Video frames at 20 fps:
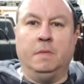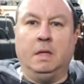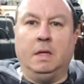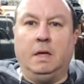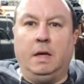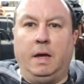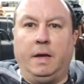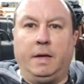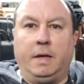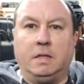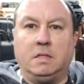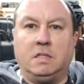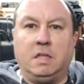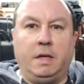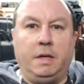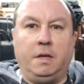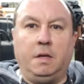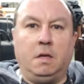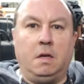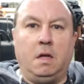I guess they
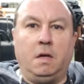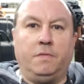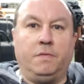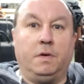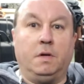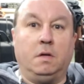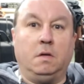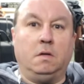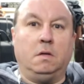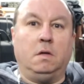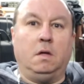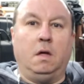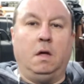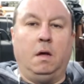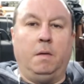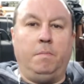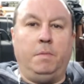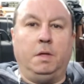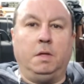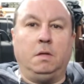didn't have a
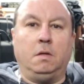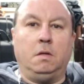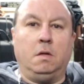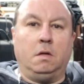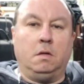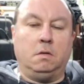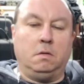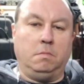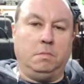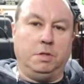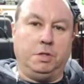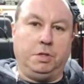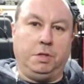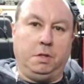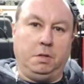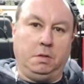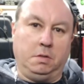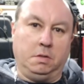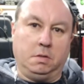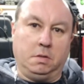$1 million
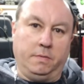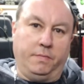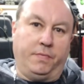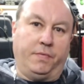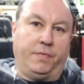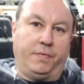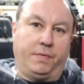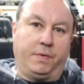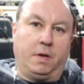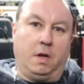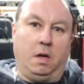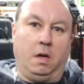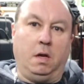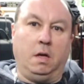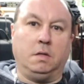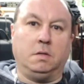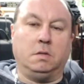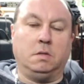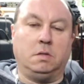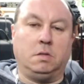machine just to cut it
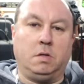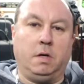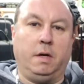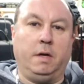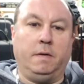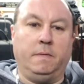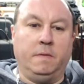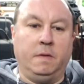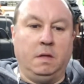nice and straight.